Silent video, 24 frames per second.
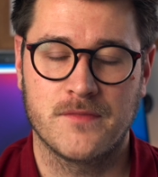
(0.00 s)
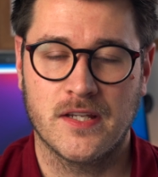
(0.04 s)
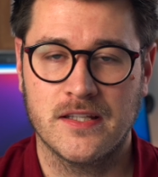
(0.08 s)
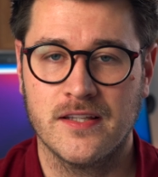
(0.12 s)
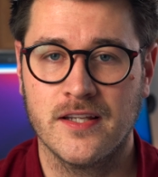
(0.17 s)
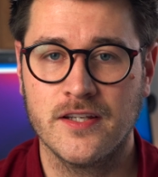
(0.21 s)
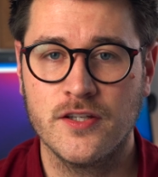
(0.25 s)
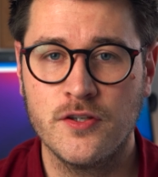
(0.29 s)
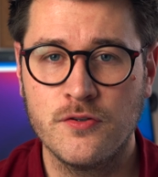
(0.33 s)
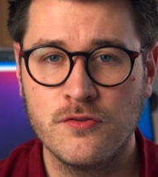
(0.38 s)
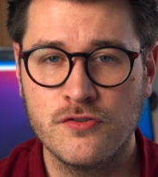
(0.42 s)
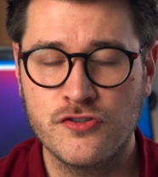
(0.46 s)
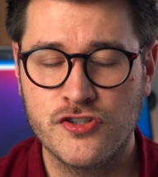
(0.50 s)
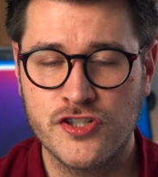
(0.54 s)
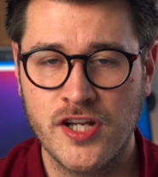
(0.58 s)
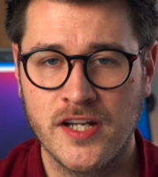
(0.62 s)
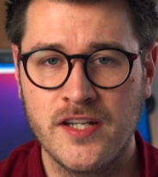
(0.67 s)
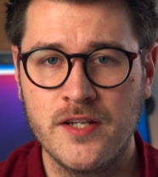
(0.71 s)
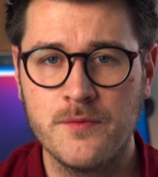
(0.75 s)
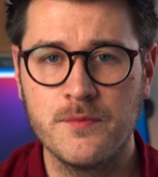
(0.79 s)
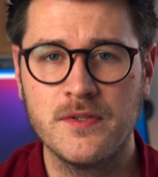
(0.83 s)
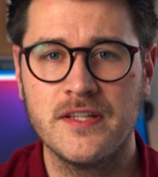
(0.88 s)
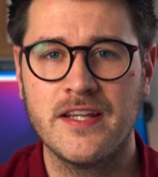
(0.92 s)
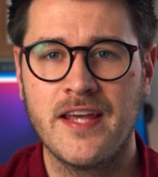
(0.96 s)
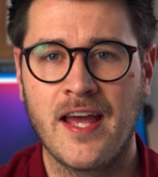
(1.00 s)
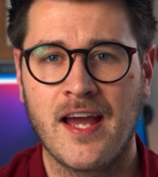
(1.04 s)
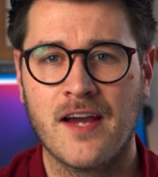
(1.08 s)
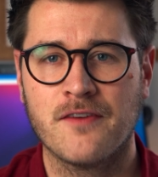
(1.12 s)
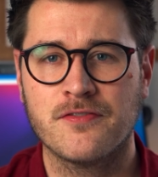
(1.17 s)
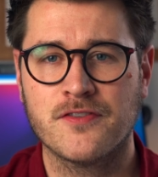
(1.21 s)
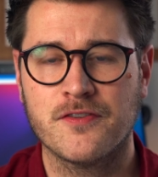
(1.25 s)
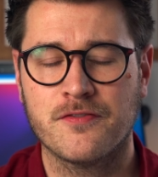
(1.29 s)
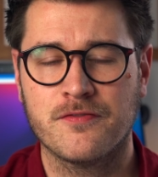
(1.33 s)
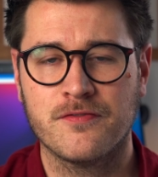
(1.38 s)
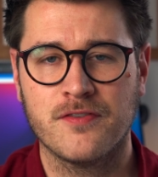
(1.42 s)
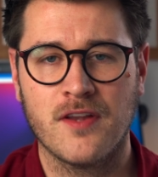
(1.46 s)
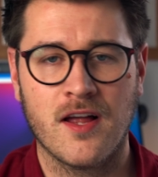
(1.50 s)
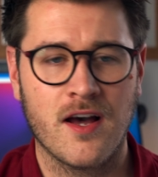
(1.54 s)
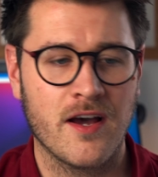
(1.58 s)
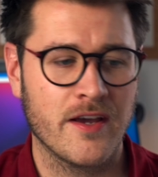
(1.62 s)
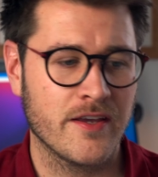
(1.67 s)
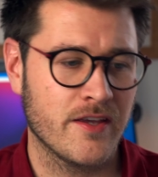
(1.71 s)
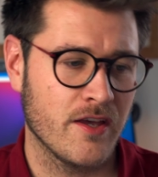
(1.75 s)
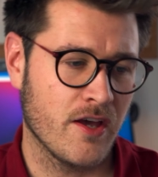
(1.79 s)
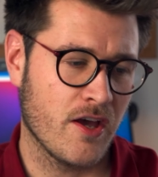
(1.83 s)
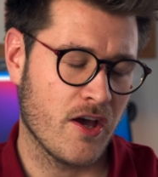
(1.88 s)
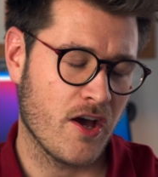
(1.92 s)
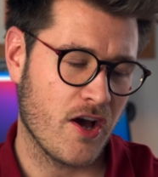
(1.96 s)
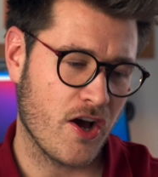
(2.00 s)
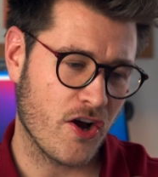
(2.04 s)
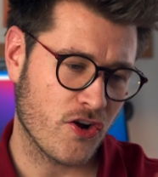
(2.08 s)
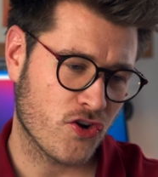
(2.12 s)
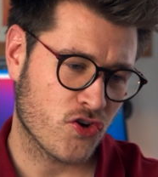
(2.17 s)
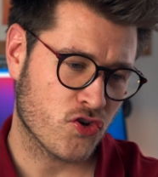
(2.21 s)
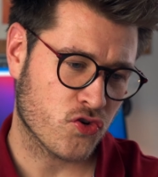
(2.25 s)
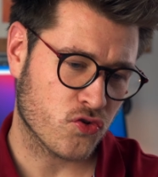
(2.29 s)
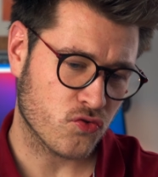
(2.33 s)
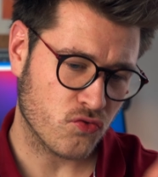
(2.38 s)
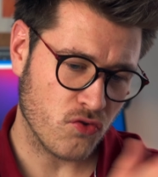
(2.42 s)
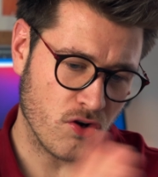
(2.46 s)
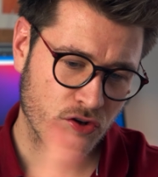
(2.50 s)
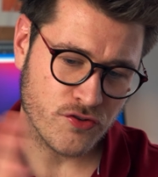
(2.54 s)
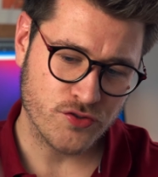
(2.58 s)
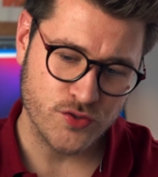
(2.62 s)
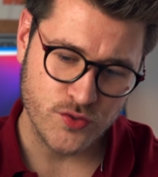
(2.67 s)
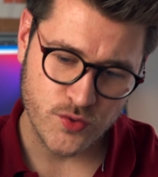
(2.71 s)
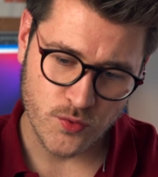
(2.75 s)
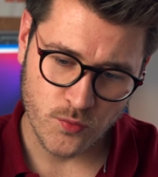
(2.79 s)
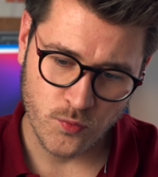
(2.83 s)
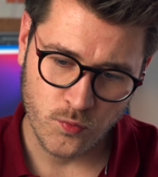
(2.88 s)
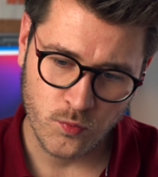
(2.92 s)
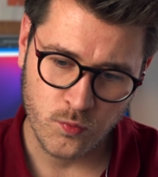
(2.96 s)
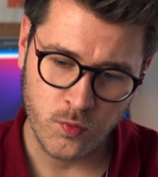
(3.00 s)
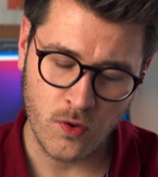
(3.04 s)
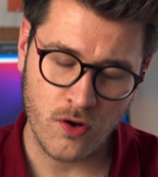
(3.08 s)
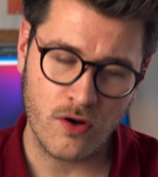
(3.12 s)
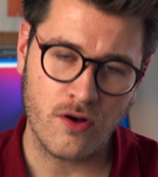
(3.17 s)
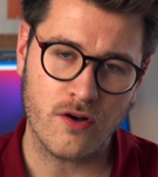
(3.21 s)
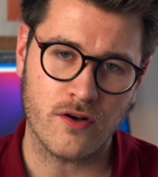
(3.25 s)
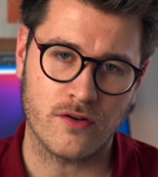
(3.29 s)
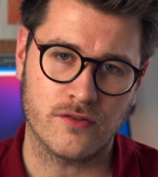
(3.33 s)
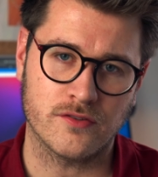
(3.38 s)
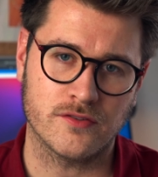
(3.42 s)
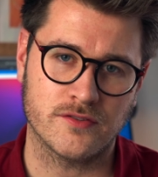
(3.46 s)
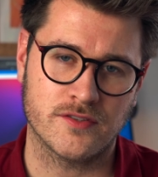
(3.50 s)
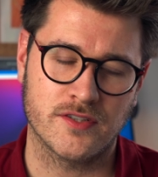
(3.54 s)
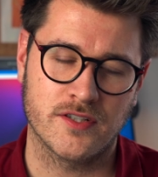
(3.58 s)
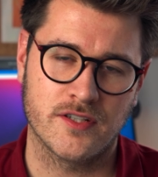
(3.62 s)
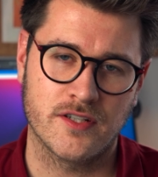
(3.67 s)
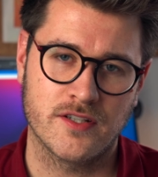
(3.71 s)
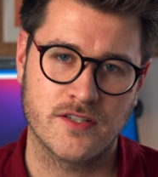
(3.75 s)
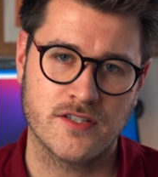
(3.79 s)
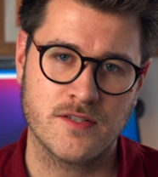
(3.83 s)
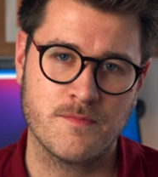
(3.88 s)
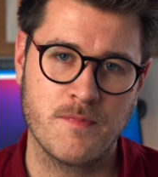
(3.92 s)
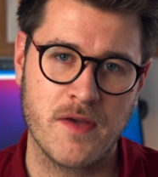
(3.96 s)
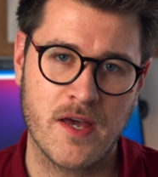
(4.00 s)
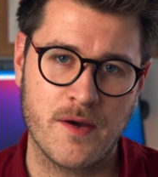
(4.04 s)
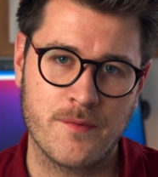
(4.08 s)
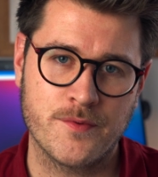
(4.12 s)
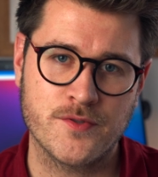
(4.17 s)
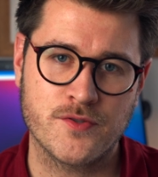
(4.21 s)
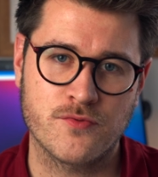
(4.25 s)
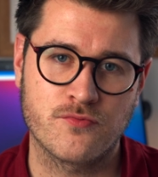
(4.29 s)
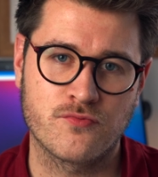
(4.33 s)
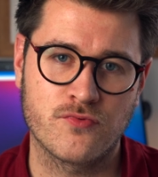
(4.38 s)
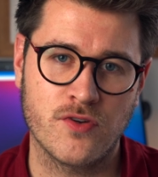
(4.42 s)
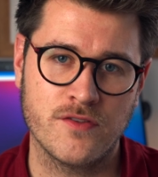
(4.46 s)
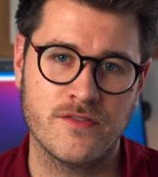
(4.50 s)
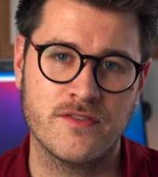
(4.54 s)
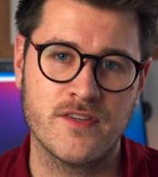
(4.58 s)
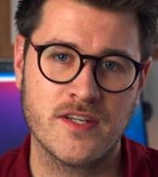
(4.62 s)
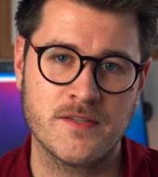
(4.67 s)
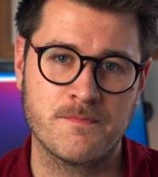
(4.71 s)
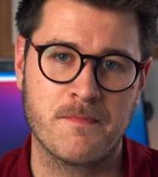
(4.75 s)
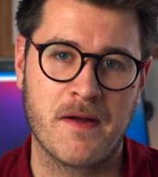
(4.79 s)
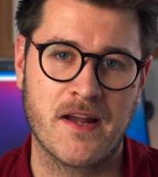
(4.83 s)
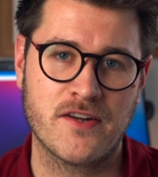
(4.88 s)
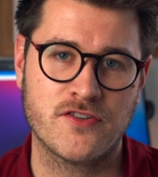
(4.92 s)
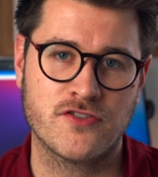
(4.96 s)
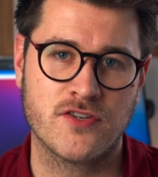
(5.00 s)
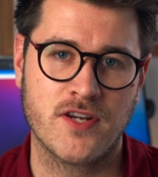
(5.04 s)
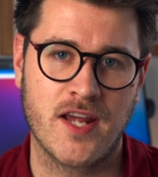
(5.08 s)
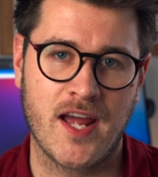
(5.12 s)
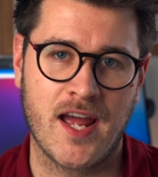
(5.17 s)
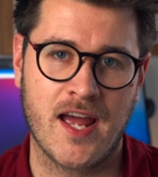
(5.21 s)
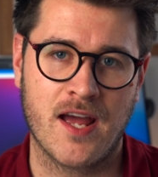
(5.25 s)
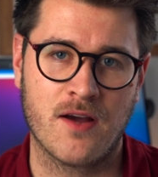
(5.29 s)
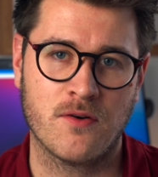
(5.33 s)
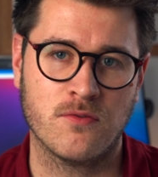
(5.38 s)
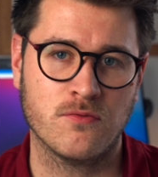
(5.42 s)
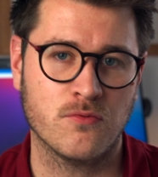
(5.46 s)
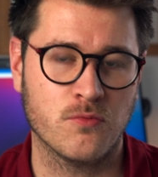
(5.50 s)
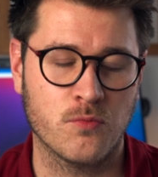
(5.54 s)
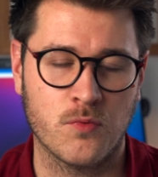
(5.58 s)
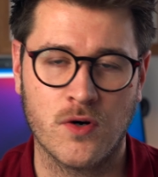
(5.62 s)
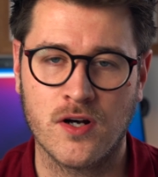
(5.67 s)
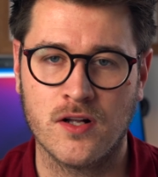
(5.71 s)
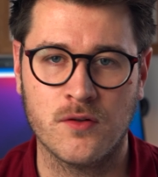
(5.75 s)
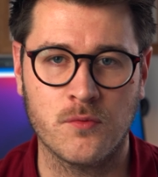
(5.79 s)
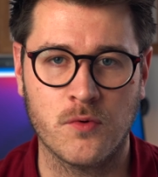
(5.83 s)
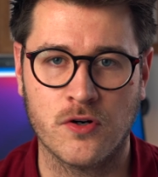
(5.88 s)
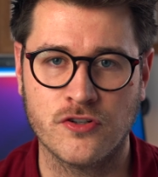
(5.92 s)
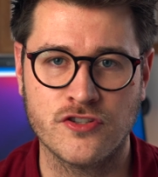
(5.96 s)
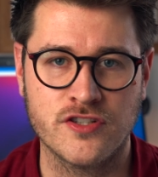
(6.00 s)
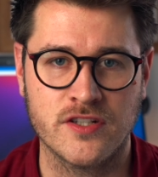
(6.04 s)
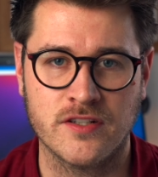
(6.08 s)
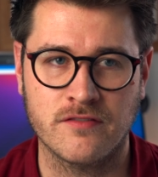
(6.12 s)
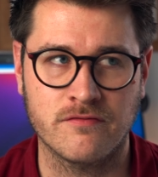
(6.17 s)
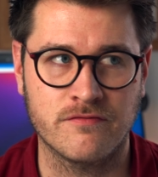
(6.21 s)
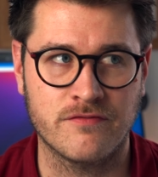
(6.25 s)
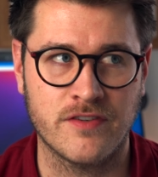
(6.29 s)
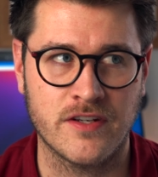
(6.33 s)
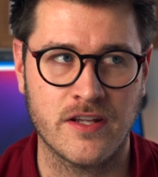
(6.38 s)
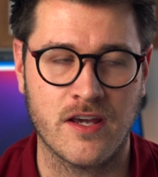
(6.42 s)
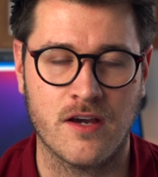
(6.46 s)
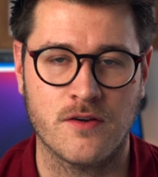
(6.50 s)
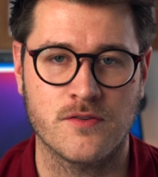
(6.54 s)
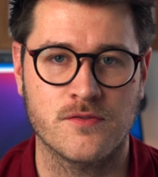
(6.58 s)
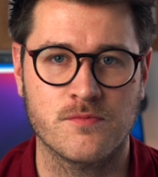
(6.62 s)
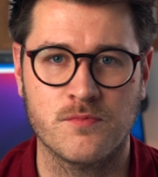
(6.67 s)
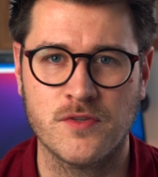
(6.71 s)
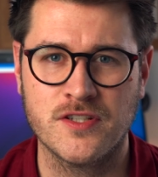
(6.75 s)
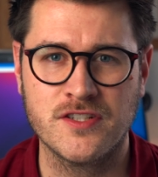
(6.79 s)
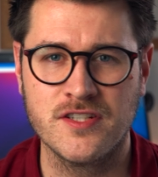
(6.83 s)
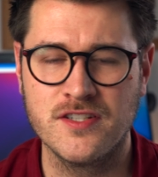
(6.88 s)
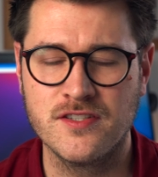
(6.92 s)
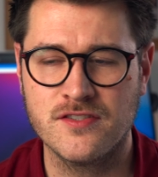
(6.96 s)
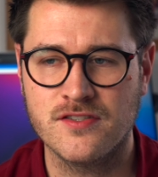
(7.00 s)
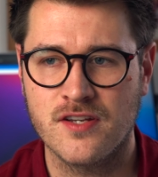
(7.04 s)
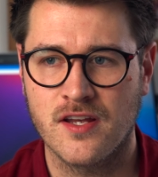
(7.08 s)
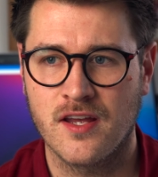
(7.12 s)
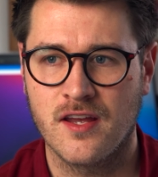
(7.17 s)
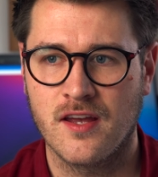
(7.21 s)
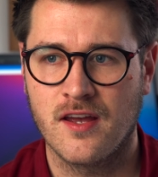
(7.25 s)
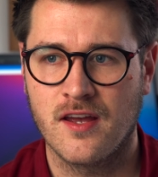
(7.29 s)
Like, you genuinely have to fly across the world to be able to run this battery out while watching videos, which is